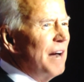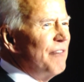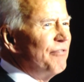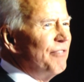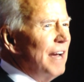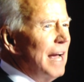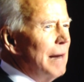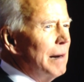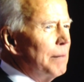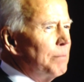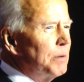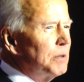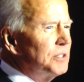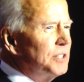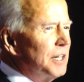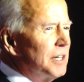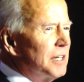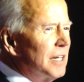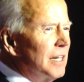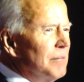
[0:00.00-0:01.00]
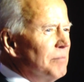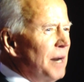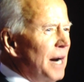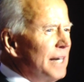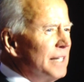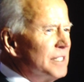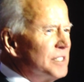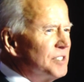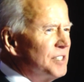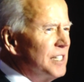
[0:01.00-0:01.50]
my family, particularly
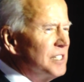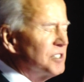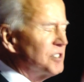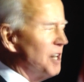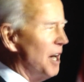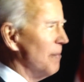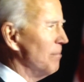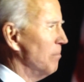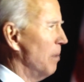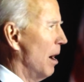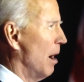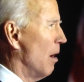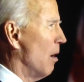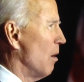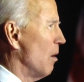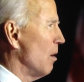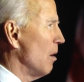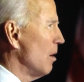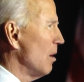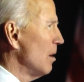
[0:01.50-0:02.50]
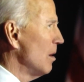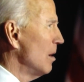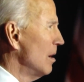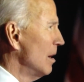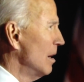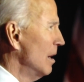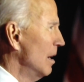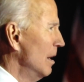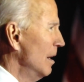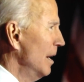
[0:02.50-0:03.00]
my deceased son, Bo.
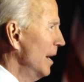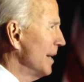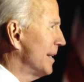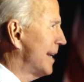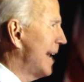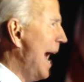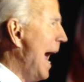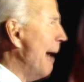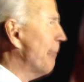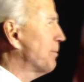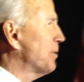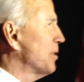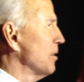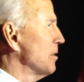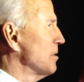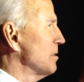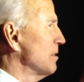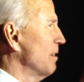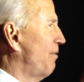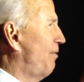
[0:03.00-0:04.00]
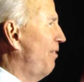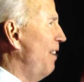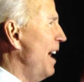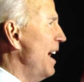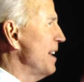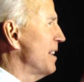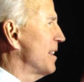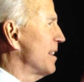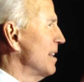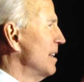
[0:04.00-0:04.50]
It captures the
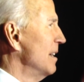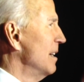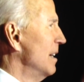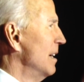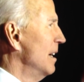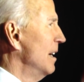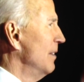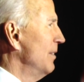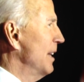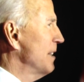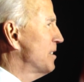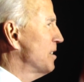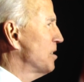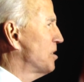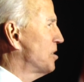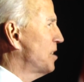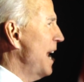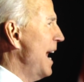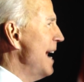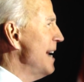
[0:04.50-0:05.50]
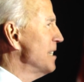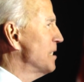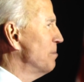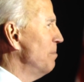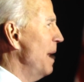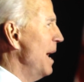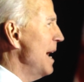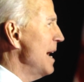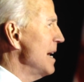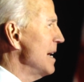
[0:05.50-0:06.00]
faith that sustains
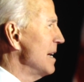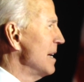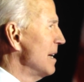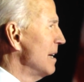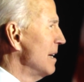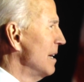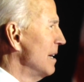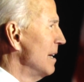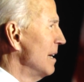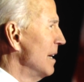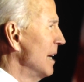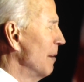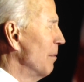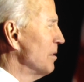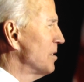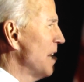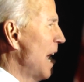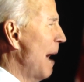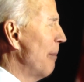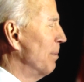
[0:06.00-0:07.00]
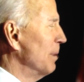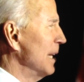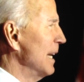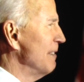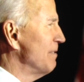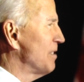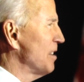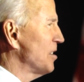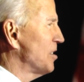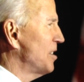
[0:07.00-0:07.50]
me, and which I
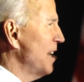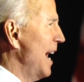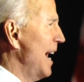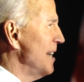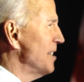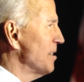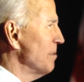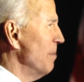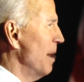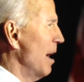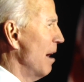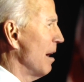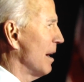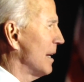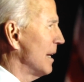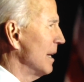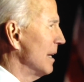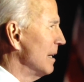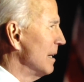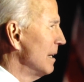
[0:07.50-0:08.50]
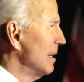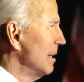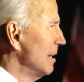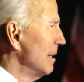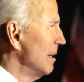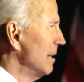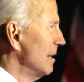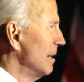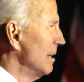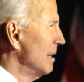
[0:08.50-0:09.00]
believe sustains America.
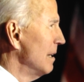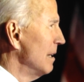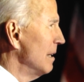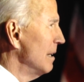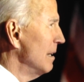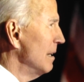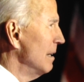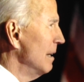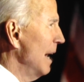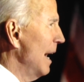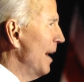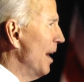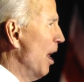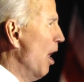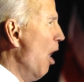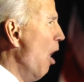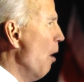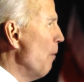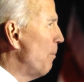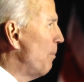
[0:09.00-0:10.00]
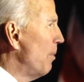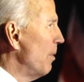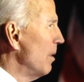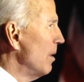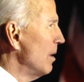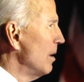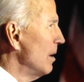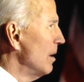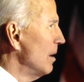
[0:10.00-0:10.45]
And I hope